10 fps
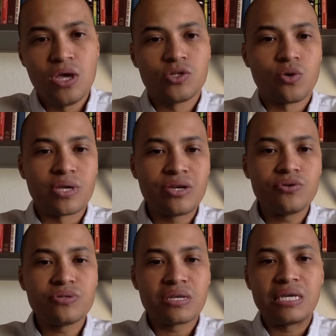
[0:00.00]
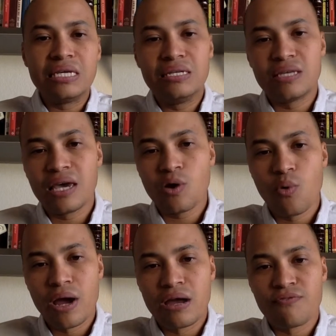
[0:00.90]
So here's the key
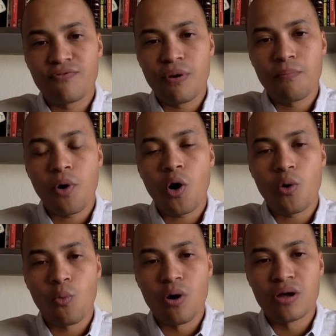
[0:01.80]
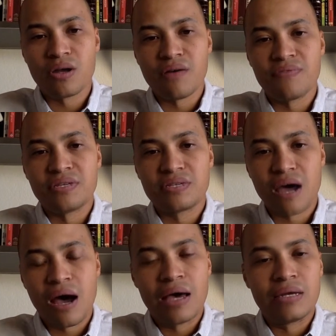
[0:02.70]
takeaway from part 1 of this
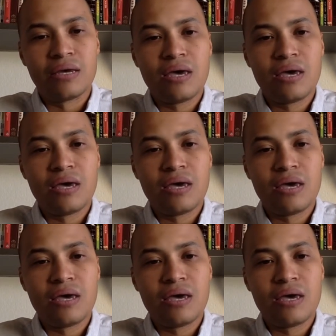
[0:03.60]
guide.